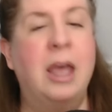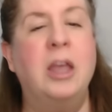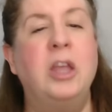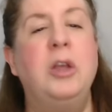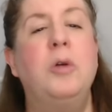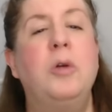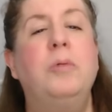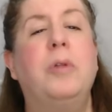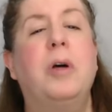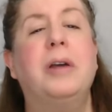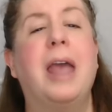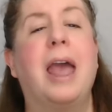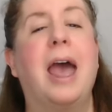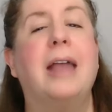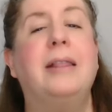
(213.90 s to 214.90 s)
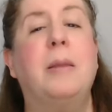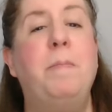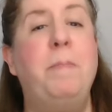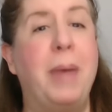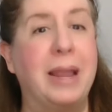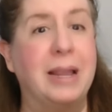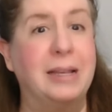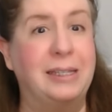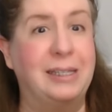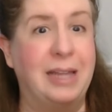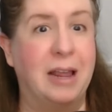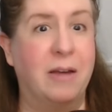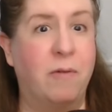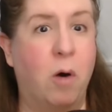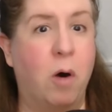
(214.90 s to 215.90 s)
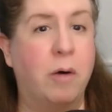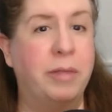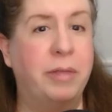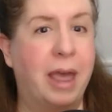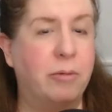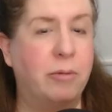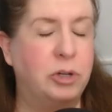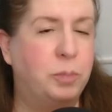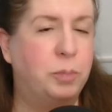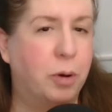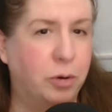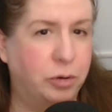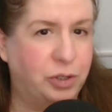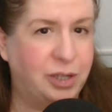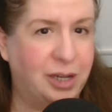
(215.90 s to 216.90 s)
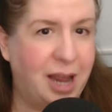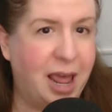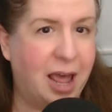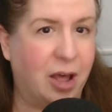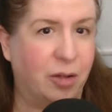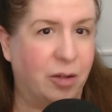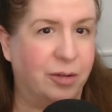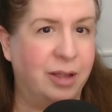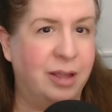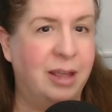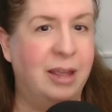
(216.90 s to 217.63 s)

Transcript: You look at the biggest thing of all, and that was personnel.